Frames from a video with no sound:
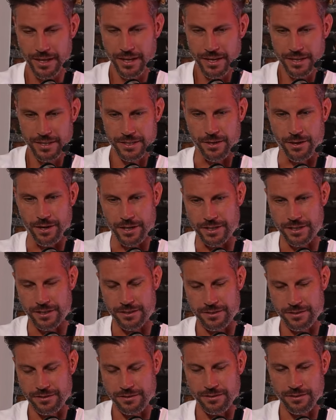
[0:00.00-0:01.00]
So I
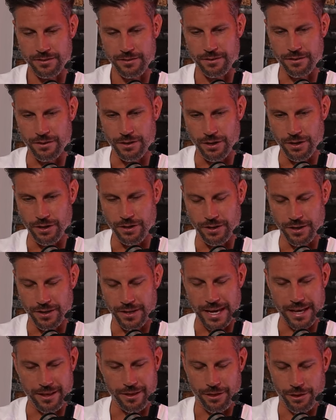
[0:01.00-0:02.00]
just knew that
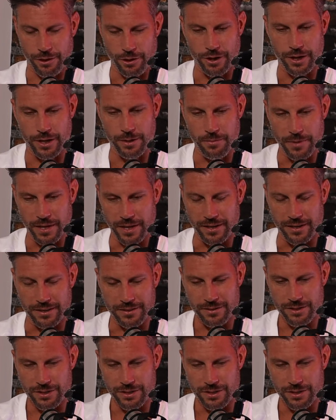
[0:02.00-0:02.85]
that thirty minute